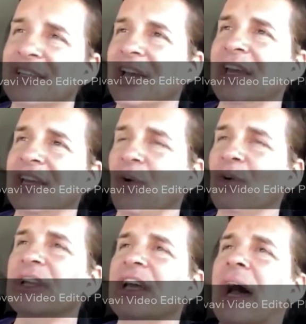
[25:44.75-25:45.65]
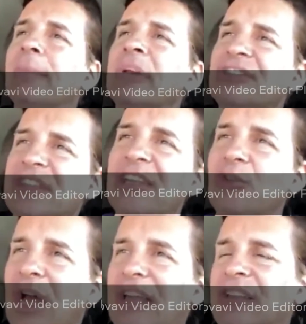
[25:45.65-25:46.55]
I'm going to set
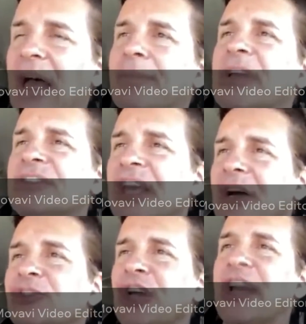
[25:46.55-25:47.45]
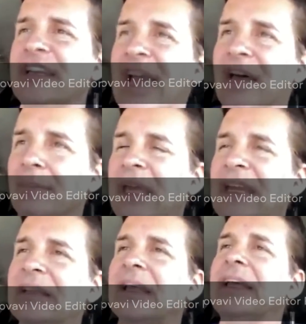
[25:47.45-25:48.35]
you guys up, because they'll shut it down
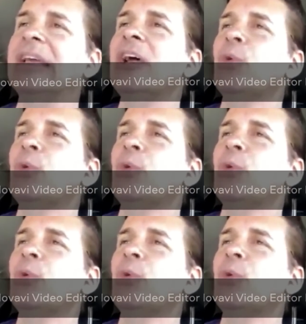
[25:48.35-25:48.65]
immediately.